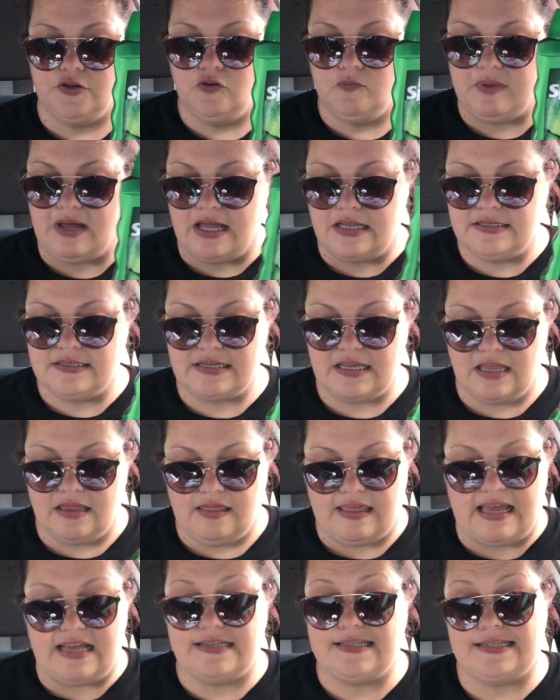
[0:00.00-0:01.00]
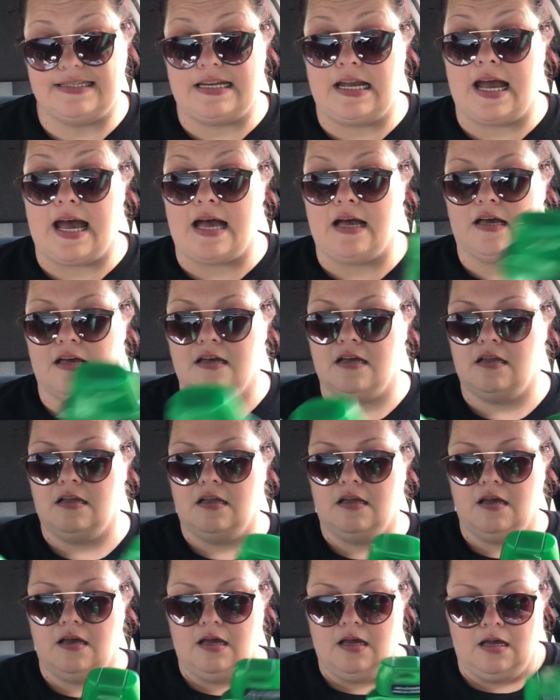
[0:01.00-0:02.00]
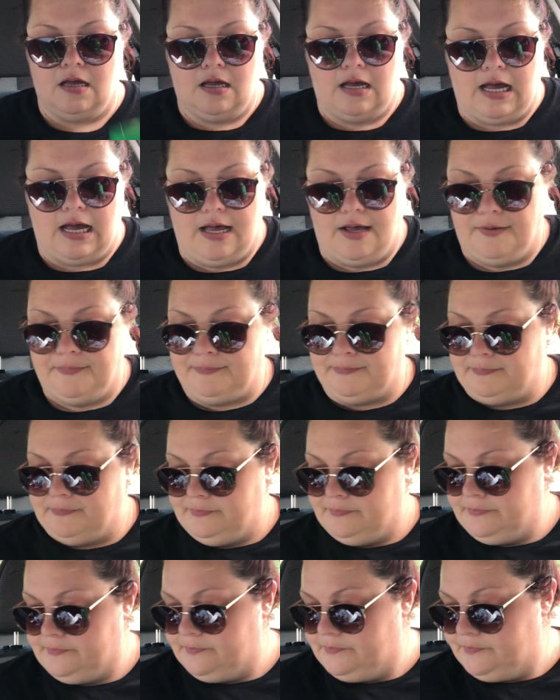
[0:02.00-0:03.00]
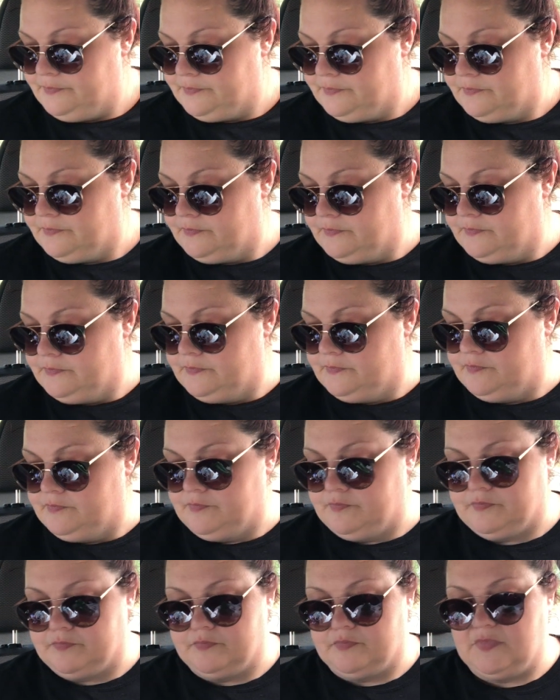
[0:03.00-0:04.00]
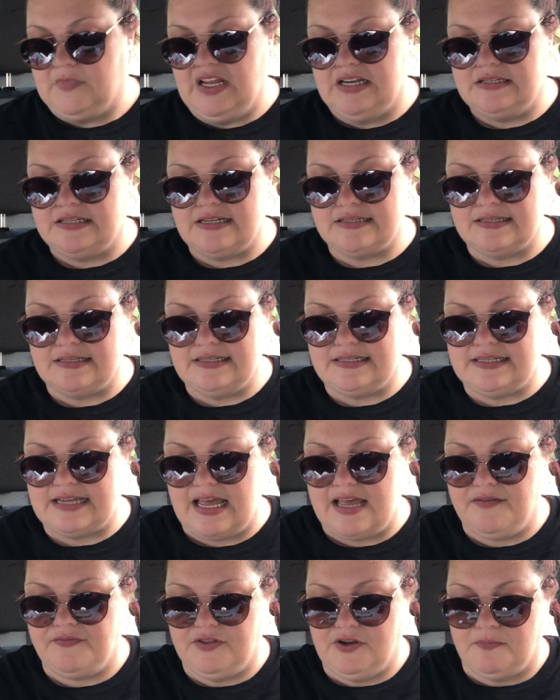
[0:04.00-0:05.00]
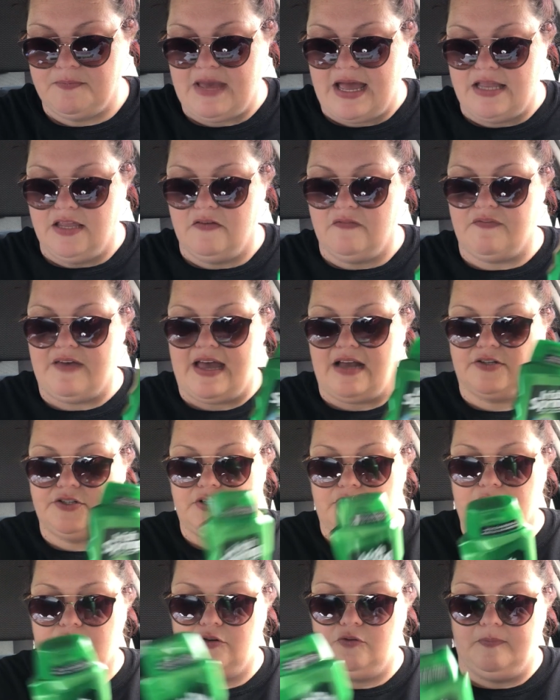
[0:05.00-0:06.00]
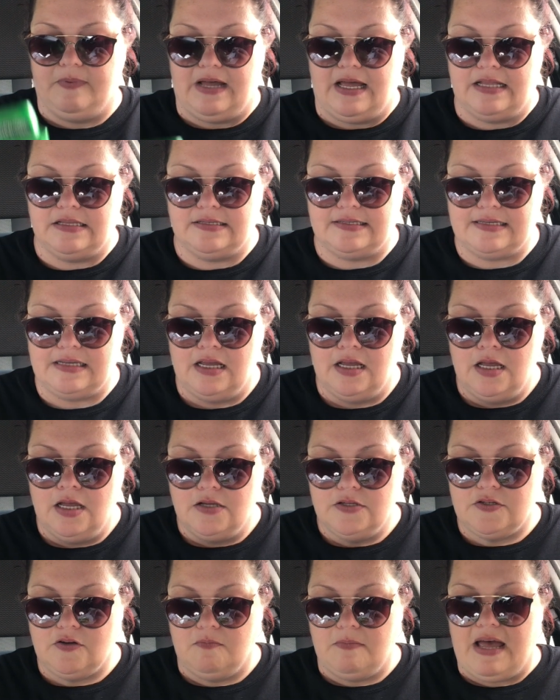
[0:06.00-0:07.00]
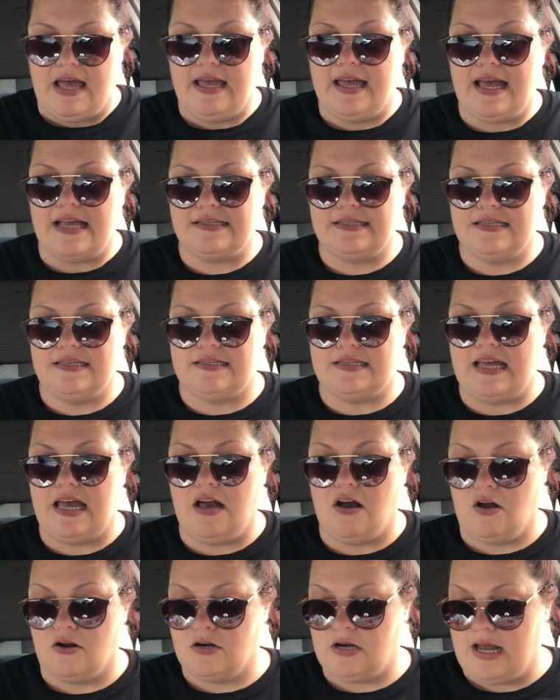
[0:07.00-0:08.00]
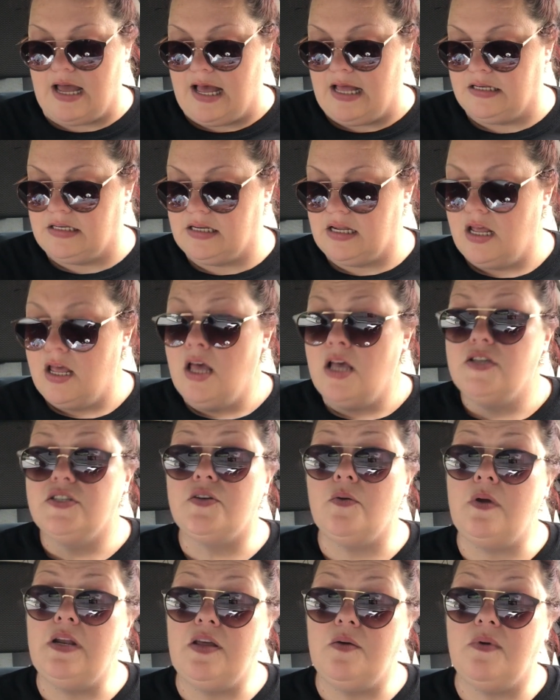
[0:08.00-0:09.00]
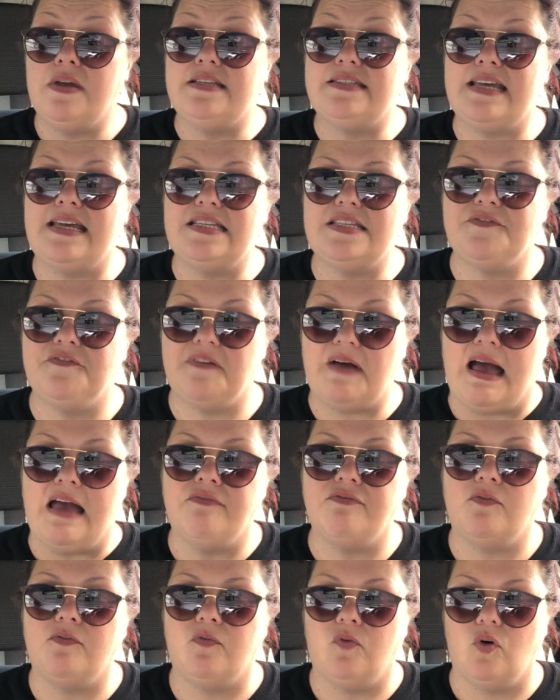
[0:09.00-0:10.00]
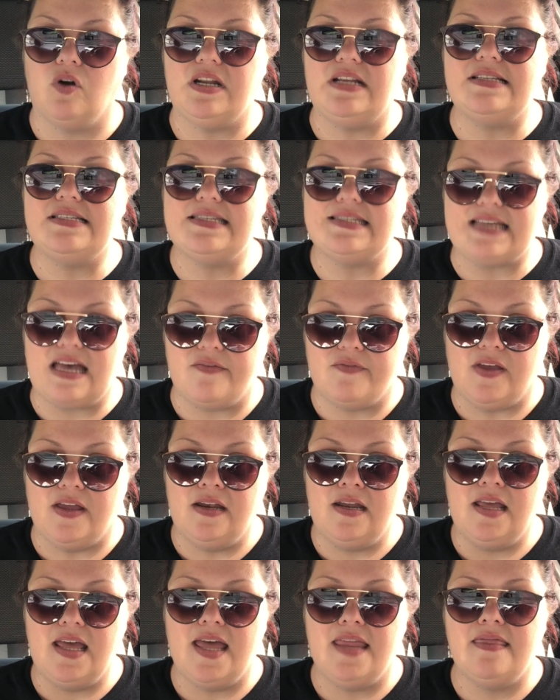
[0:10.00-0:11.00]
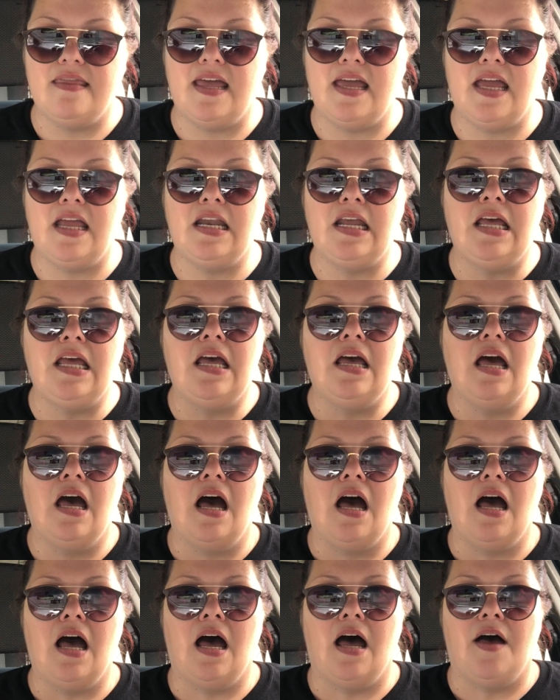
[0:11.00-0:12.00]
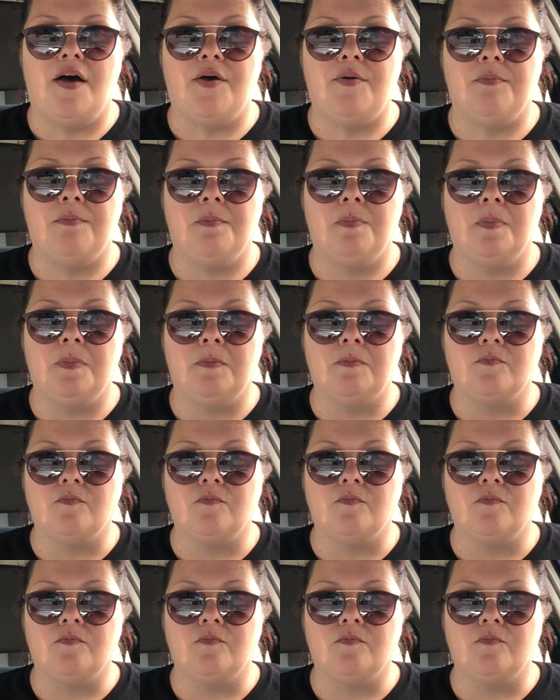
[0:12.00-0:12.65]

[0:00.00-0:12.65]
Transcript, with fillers: coupons, they stack. Um, it doesn't say if they're manufacturer coupons, so my guess is they are not. So anyways, that's 547 and then um,